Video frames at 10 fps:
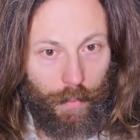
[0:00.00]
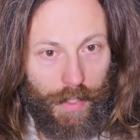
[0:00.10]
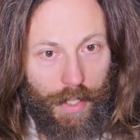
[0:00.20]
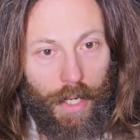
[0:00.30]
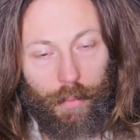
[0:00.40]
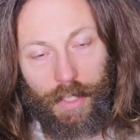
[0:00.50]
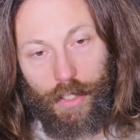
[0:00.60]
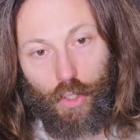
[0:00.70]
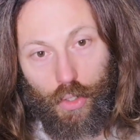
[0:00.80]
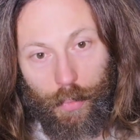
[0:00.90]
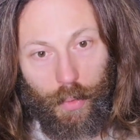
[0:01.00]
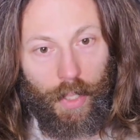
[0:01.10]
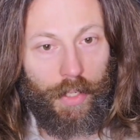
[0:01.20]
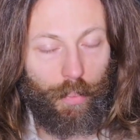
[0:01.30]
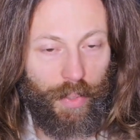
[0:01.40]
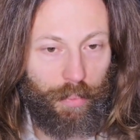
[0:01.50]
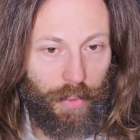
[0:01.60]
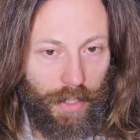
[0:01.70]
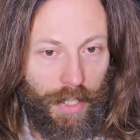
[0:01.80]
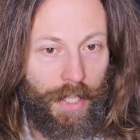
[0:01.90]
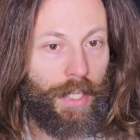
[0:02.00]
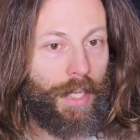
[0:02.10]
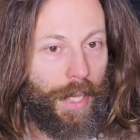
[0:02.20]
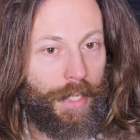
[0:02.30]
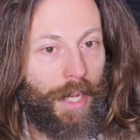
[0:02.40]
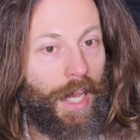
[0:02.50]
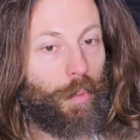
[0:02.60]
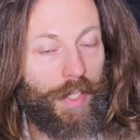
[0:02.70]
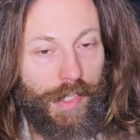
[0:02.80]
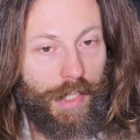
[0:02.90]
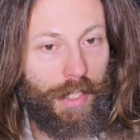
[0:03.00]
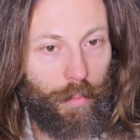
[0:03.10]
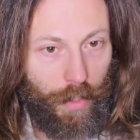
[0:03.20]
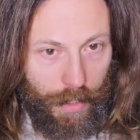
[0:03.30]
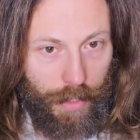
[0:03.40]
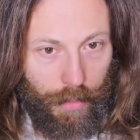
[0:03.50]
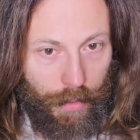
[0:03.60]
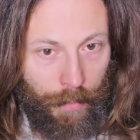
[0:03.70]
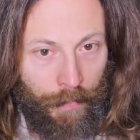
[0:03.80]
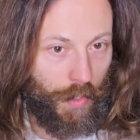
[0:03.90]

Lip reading: was our relationship to other people, and how we see one another.